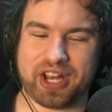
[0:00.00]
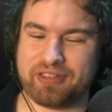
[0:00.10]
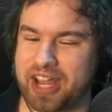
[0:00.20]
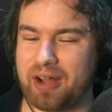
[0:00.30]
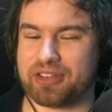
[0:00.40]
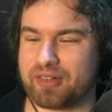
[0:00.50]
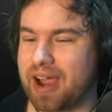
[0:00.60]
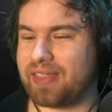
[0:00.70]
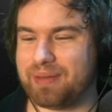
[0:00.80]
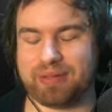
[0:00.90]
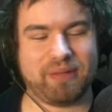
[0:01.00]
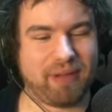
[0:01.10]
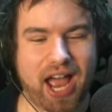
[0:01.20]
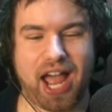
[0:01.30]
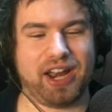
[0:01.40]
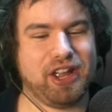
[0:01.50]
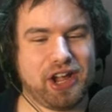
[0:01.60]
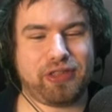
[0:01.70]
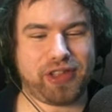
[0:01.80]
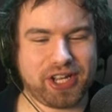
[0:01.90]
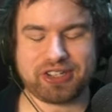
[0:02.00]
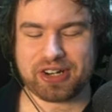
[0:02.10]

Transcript: of counteract that. But man, things are